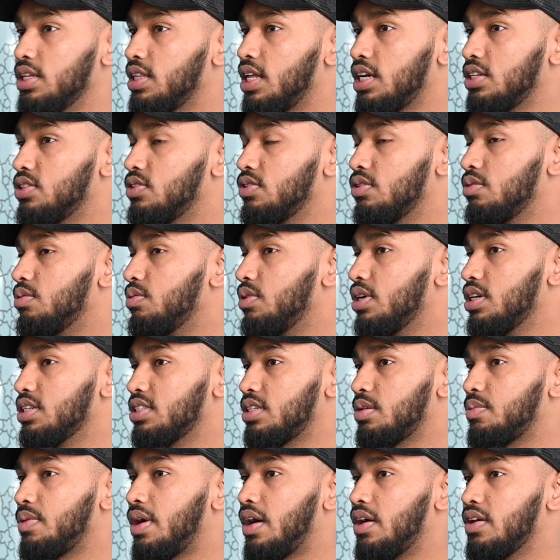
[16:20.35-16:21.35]
That's not what it's
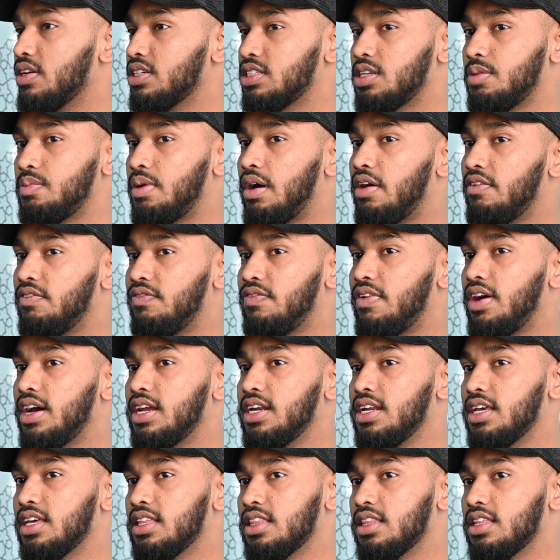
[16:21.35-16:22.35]
about. It's about
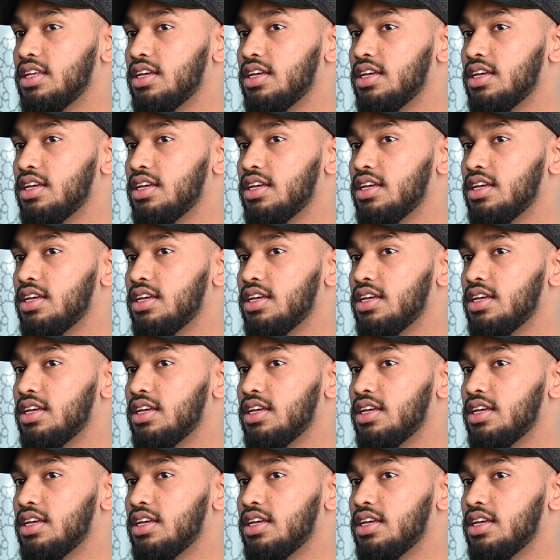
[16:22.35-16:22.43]
finding